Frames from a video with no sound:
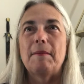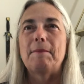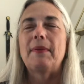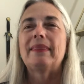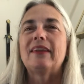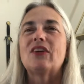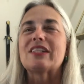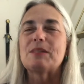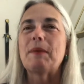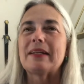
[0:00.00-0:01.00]
but they're
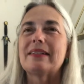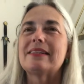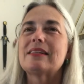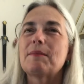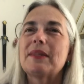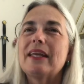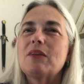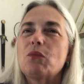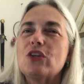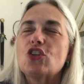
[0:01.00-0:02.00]
expecting something
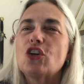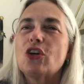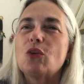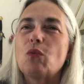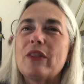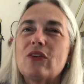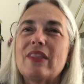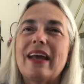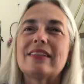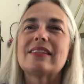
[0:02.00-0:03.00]
in return, whether
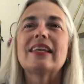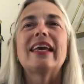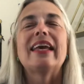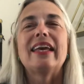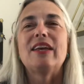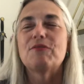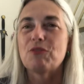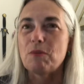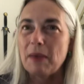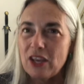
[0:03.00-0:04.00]
that's
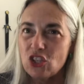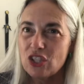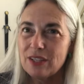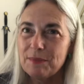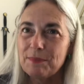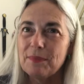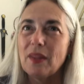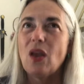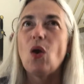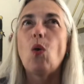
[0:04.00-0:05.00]
information
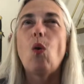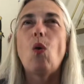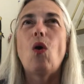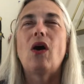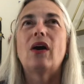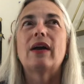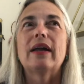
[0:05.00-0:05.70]
or